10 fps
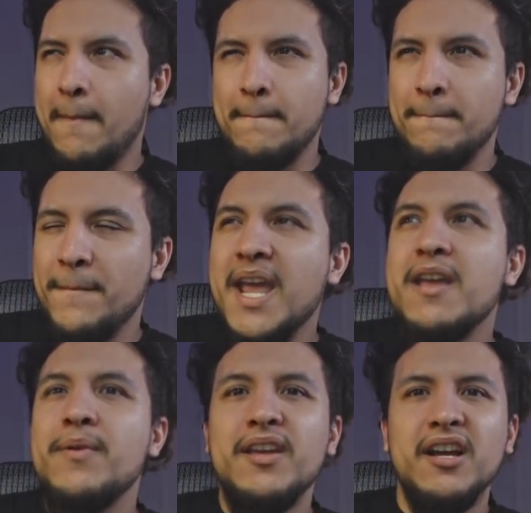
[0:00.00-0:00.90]

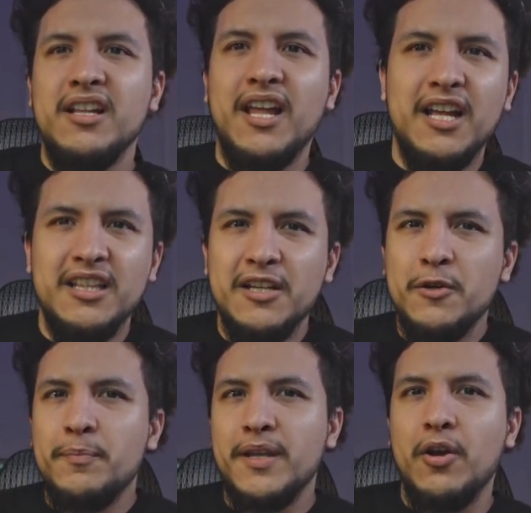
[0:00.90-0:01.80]
maybe a
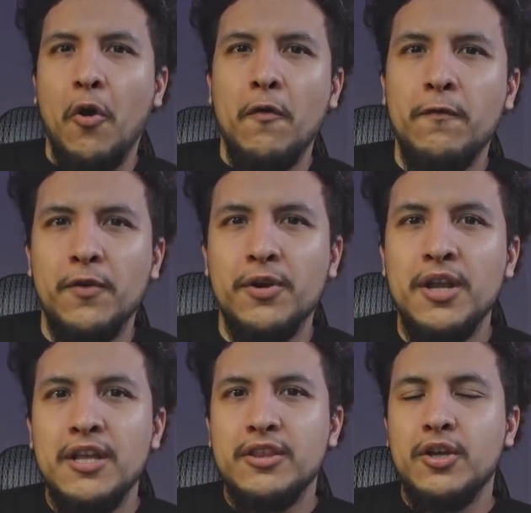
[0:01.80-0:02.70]
little bit over
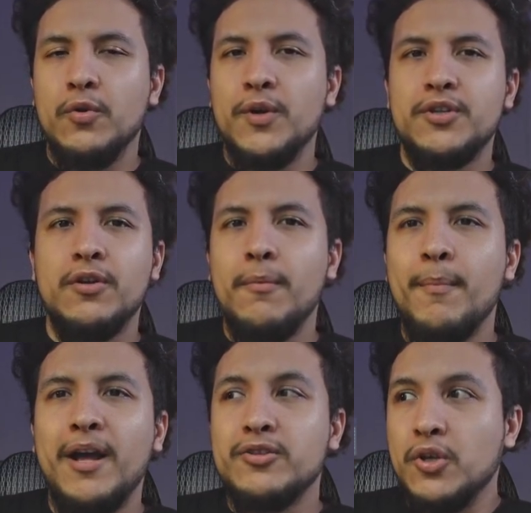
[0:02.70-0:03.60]
the original
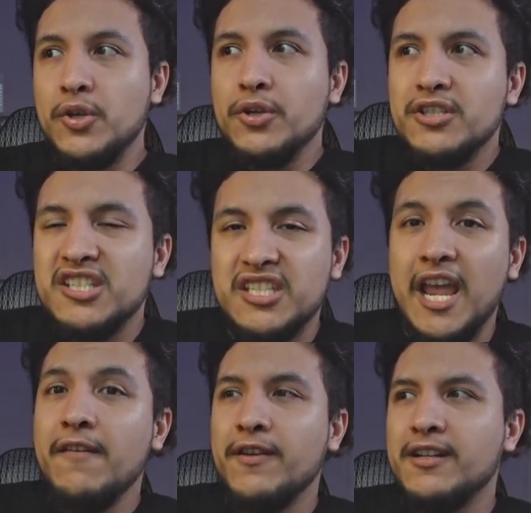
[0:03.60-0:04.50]
amount. So you're
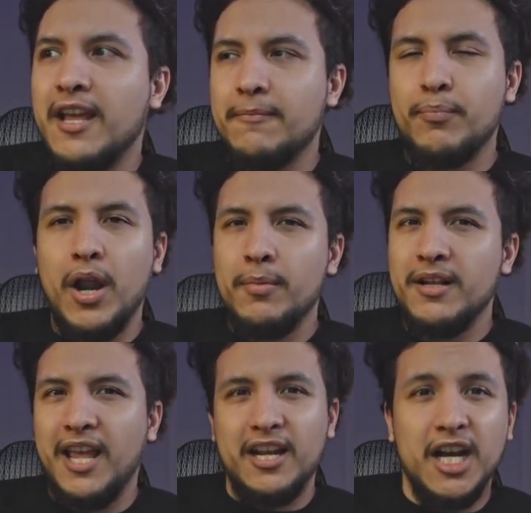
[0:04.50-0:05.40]
saving like probably
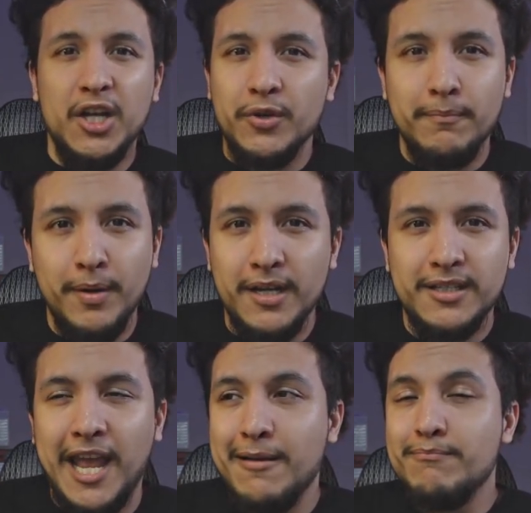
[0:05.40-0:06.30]
like $100
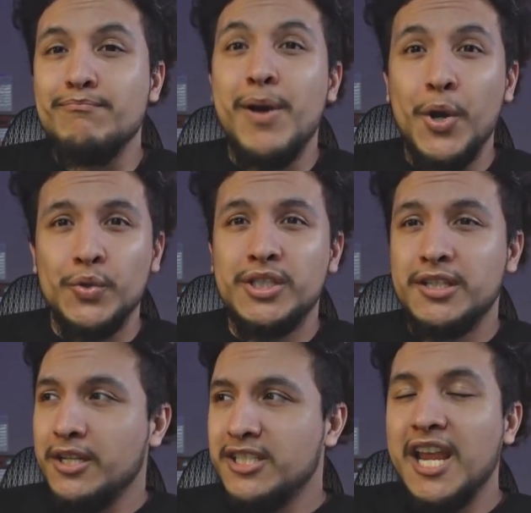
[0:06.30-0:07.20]
at
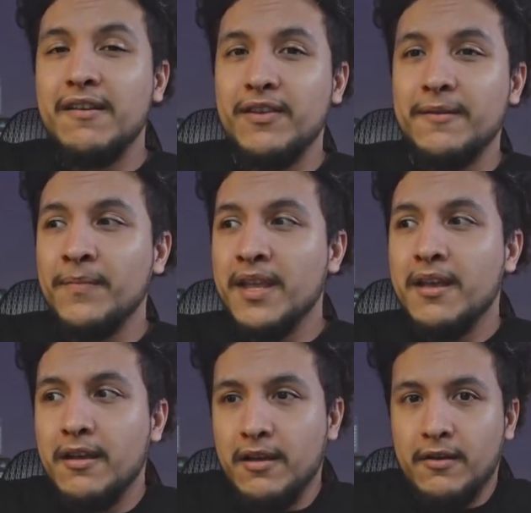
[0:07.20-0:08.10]
most saving
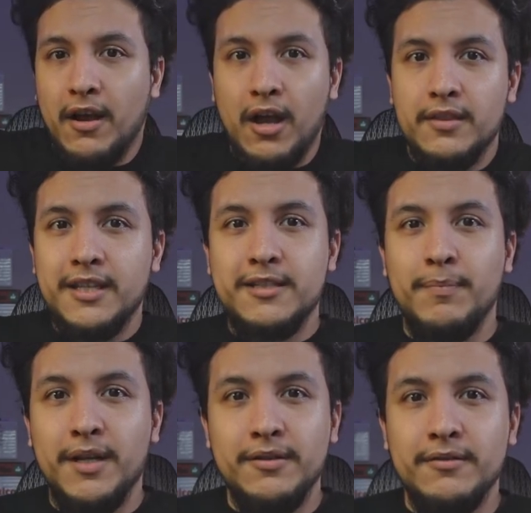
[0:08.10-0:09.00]
on this
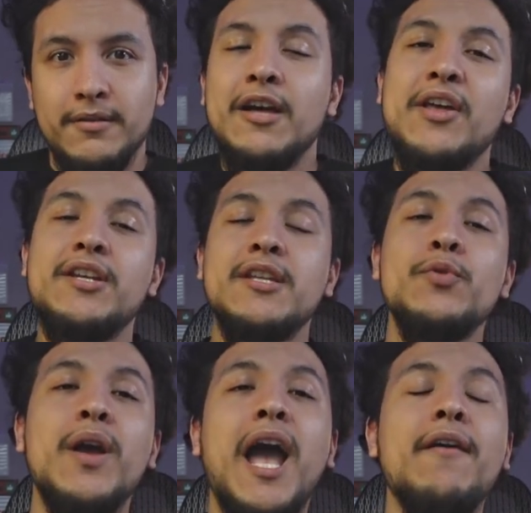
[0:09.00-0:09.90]
bundle. Now they
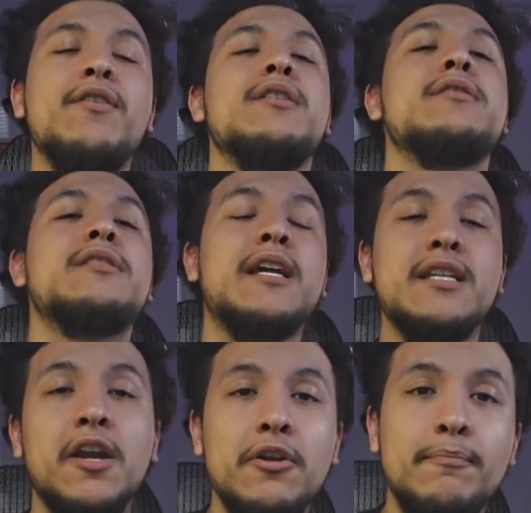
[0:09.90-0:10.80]
do have a secondary